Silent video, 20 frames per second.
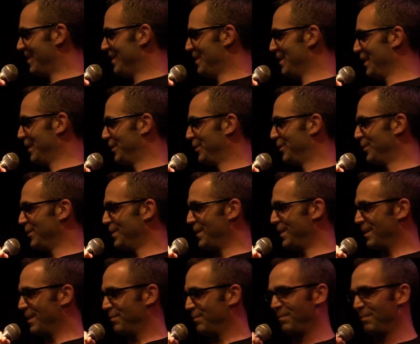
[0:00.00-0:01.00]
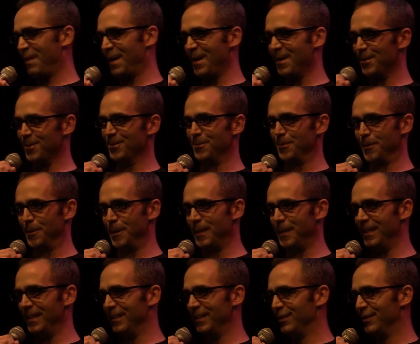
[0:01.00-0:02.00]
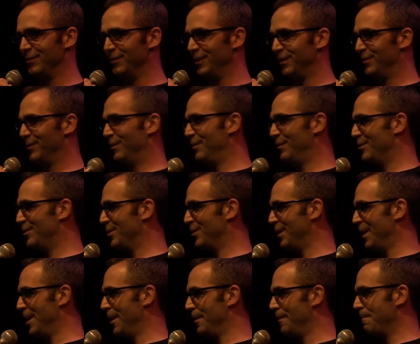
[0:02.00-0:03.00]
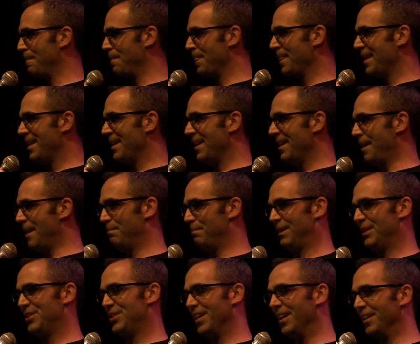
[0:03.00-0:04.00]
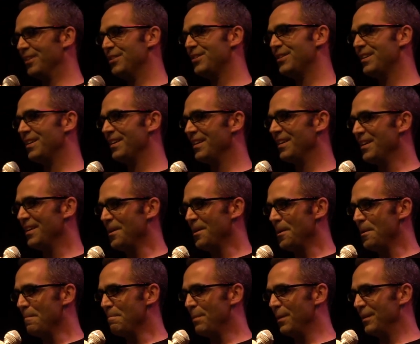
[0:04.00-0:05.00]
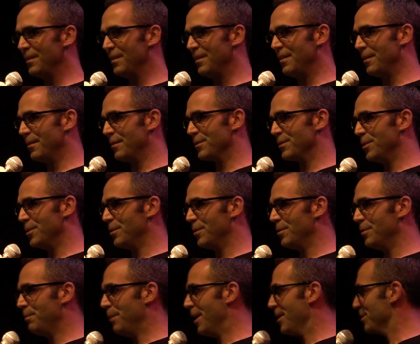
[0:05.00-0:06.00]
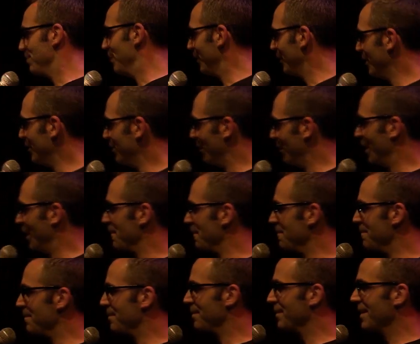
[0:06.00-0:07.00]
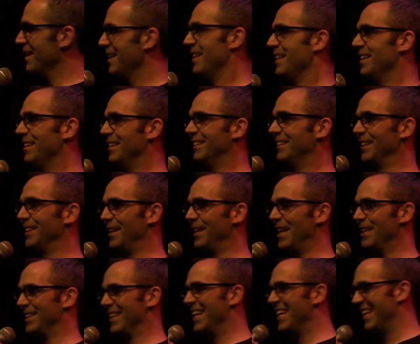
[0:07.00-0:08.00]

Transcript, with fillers: you get to uh, prepare a story and deliver it to a huge crowd and be judged, but there is no possibility of winning. So that's,